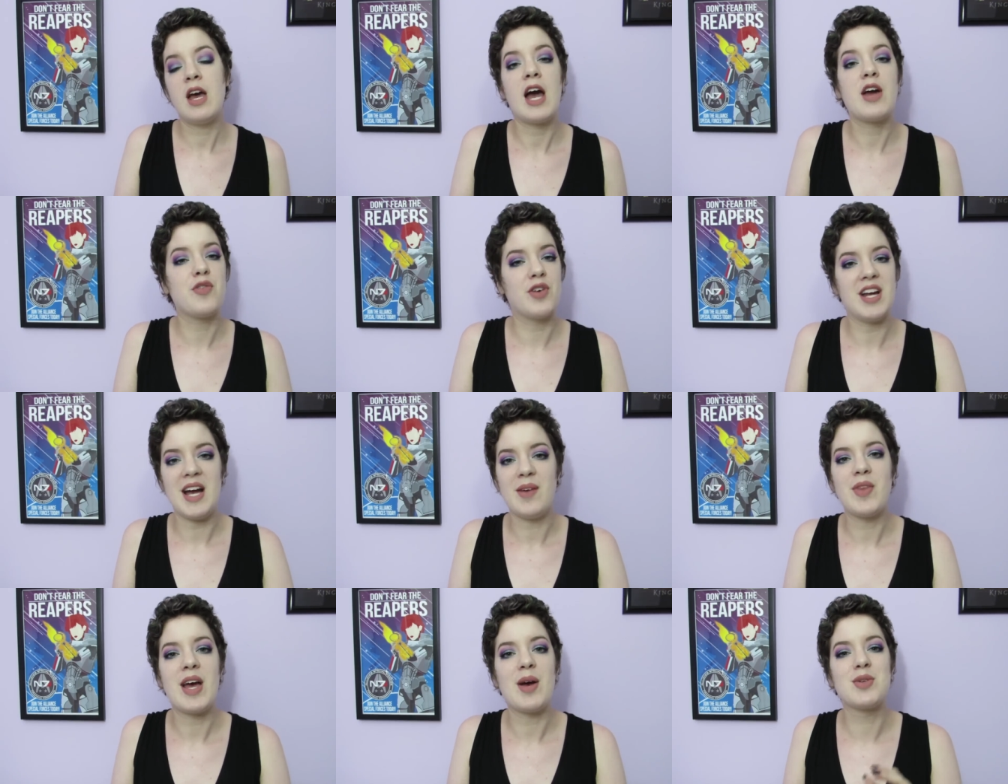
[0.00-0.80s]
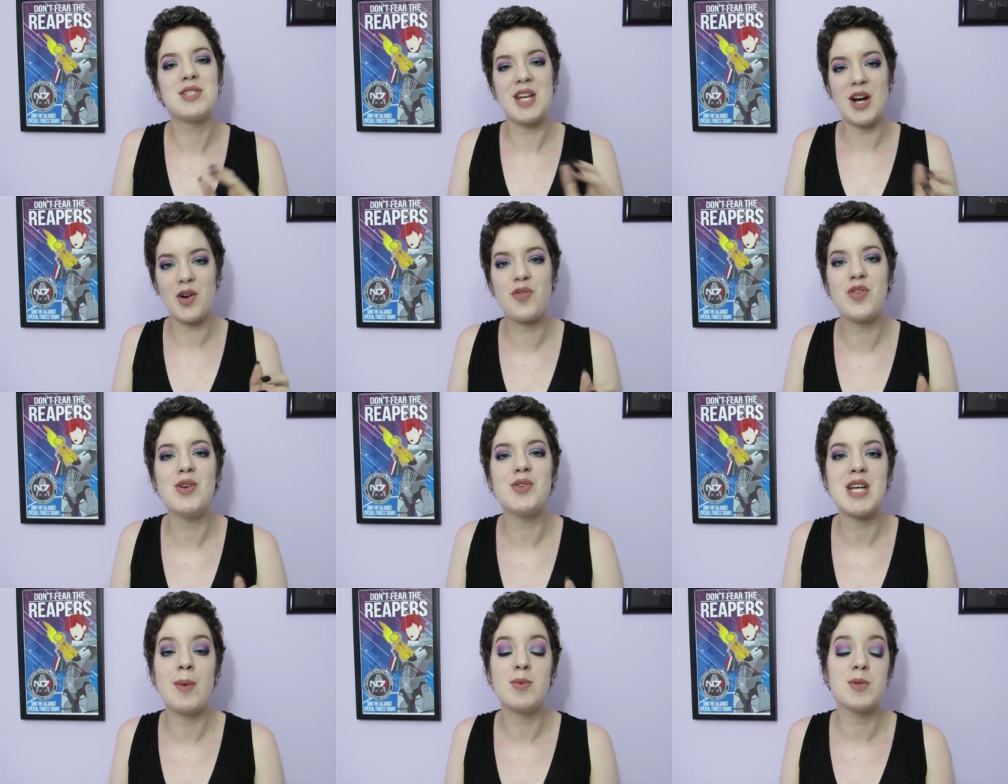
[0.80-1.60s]
I forget. I was there a few
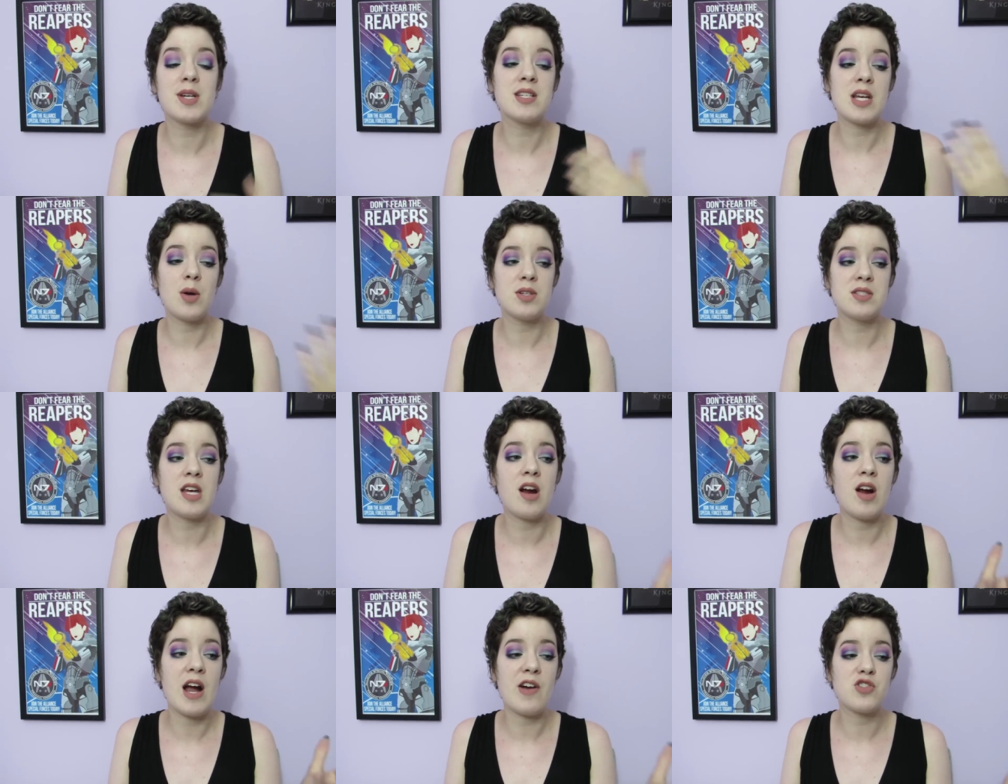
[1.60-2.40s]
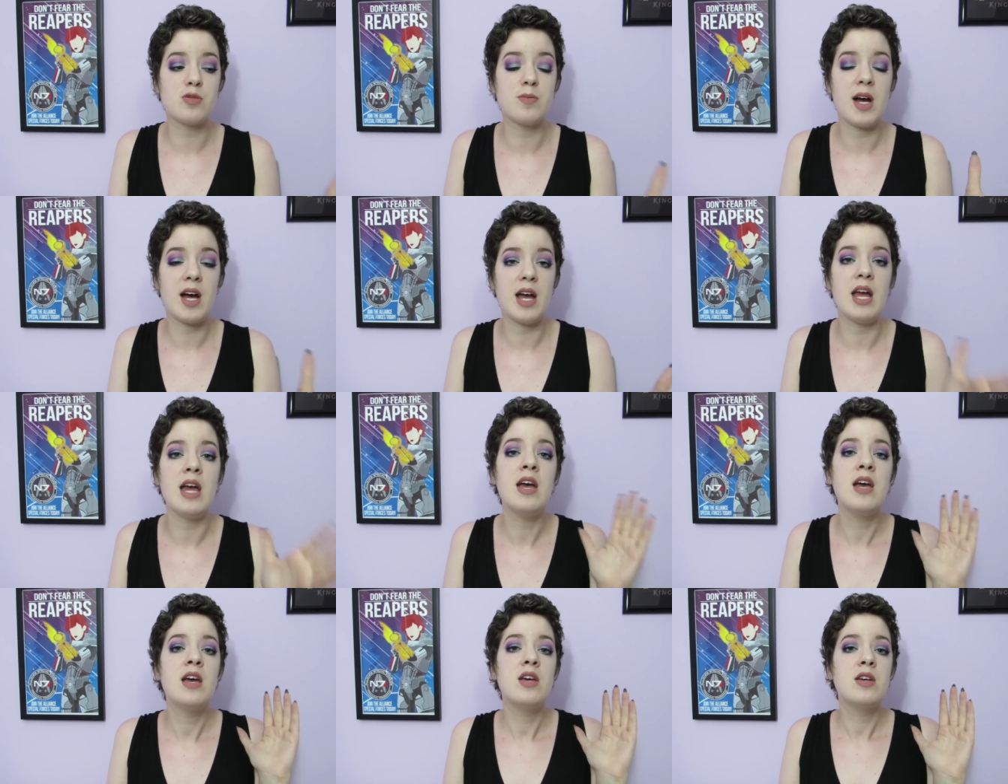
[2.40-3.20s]
times because I was there after my
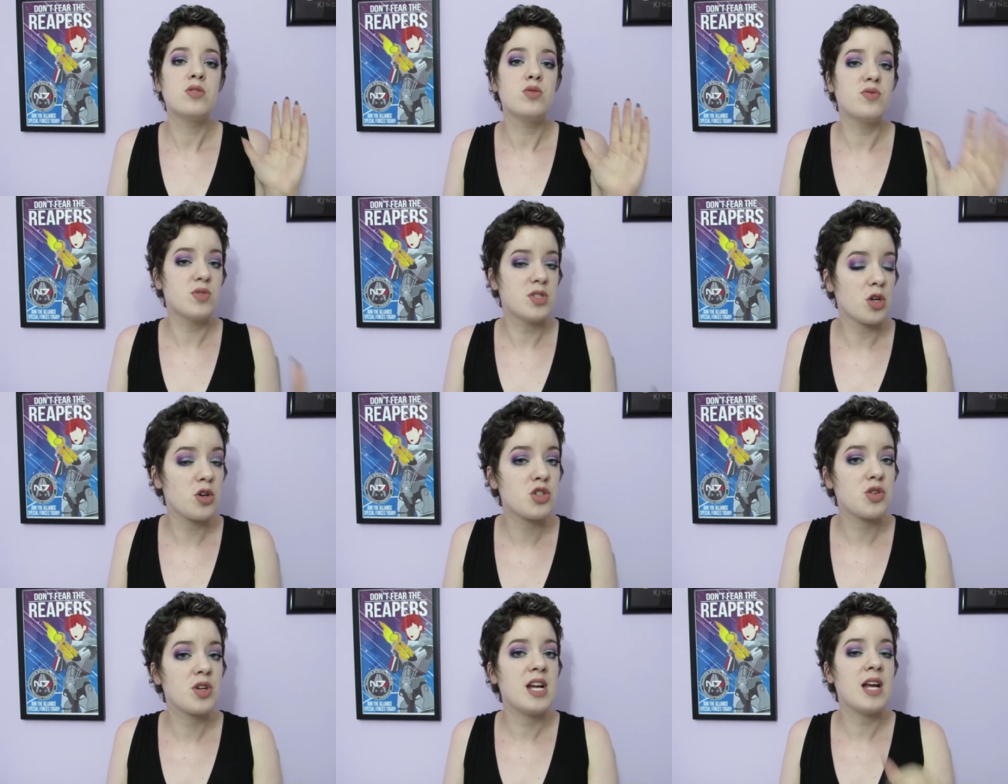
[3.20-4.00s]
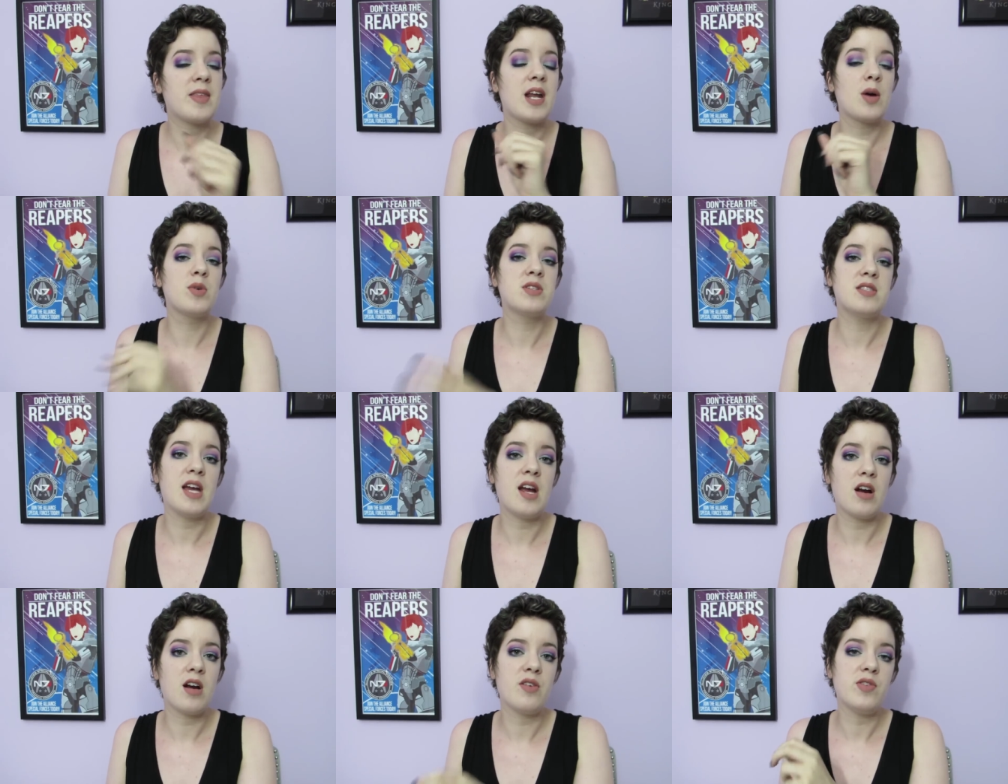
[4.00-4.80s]
surgery, and then I was
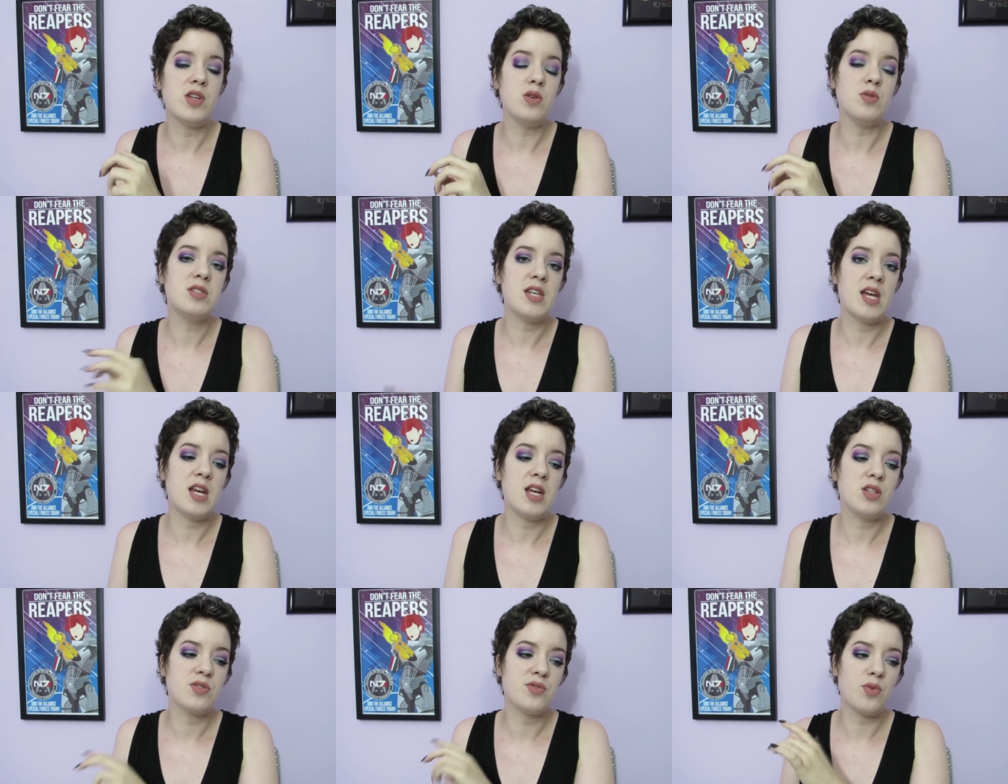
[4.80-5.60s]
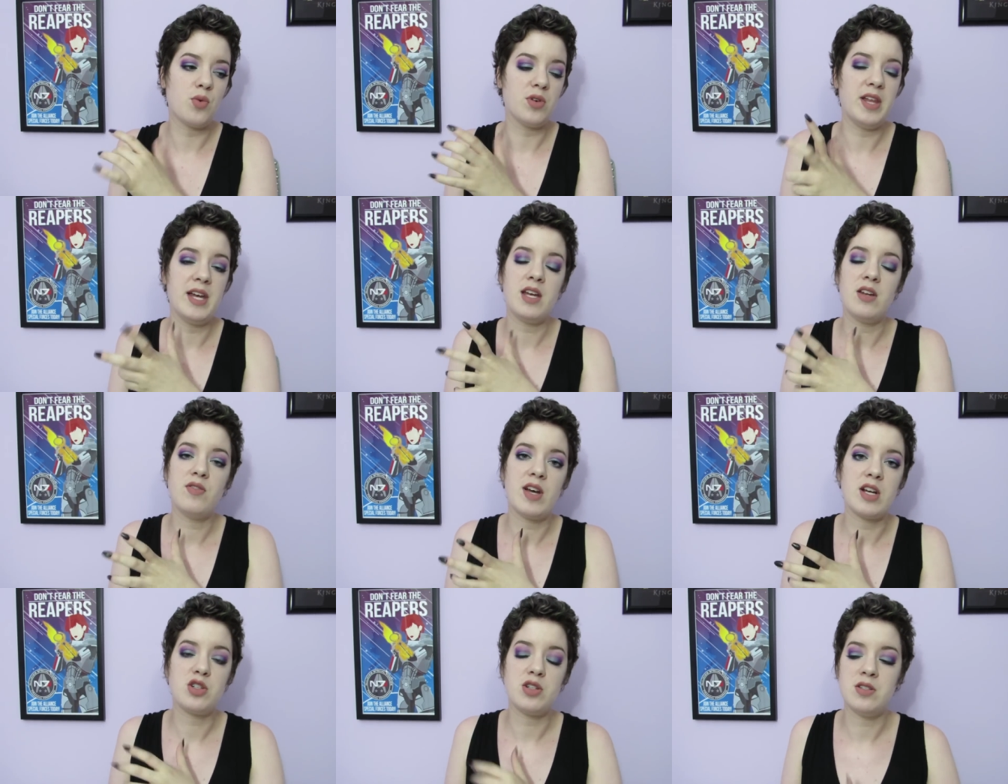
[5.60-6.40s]
there a few stays for like
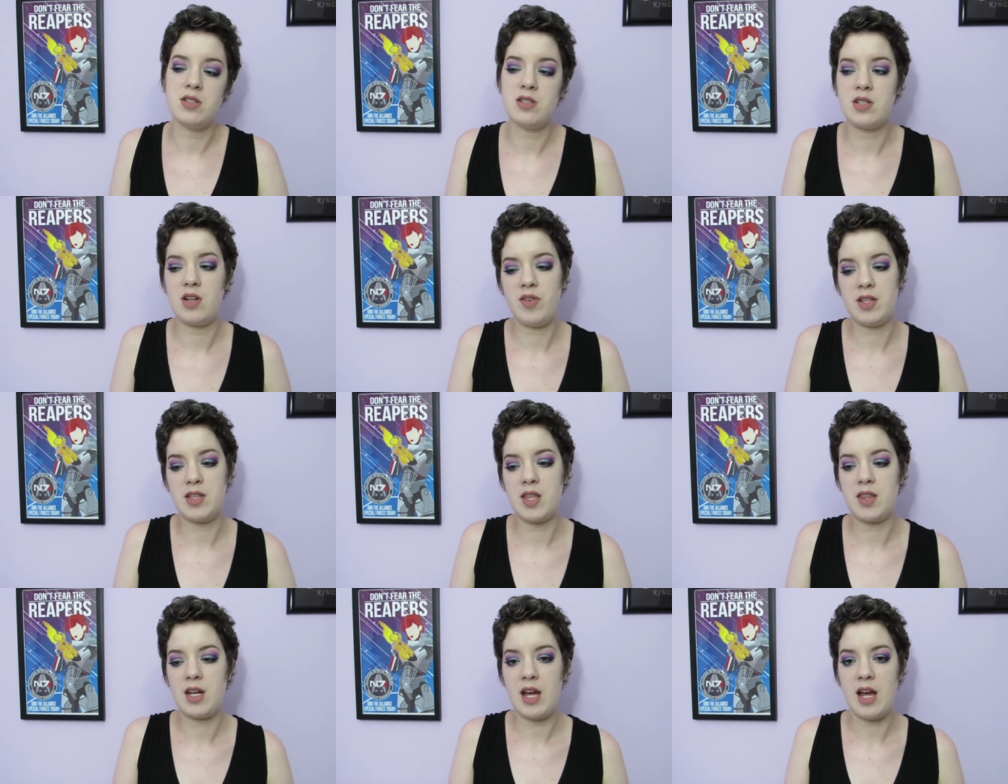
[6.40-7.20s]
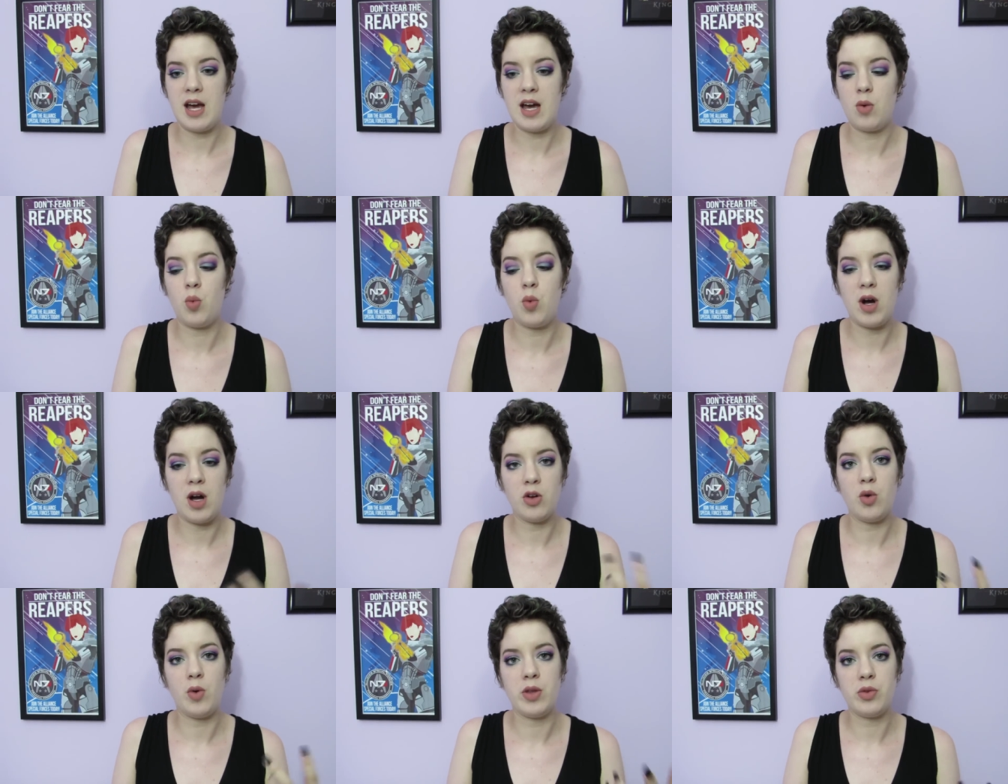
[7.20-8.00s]
infections and stuff like that that I had
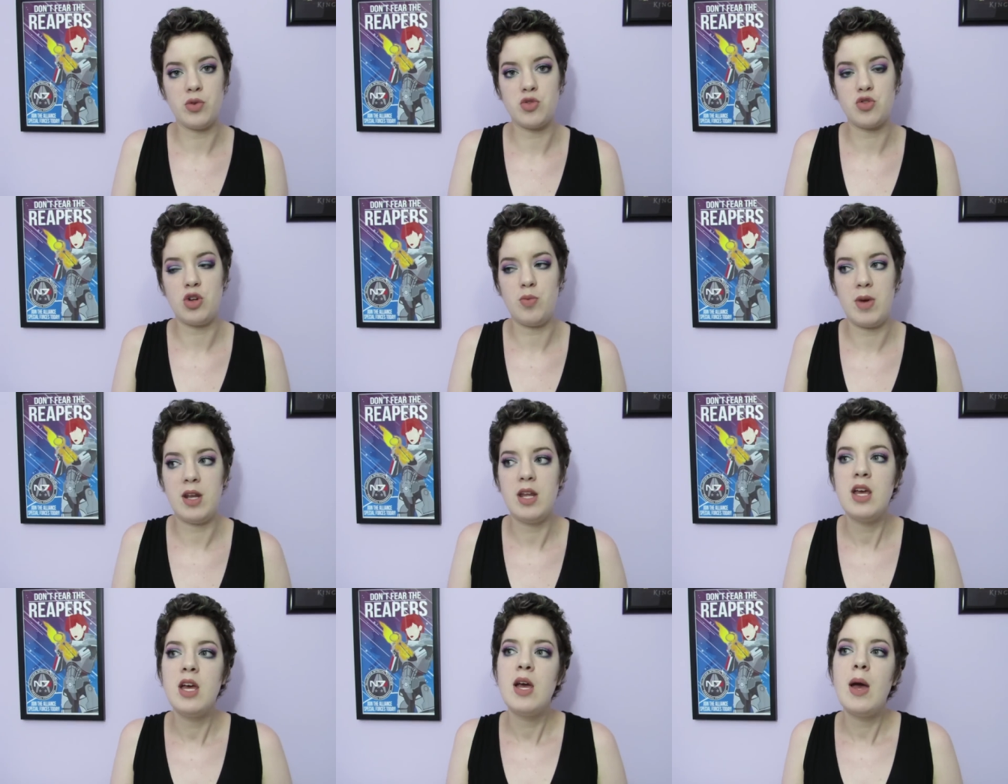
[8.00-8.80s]
while going through treatment.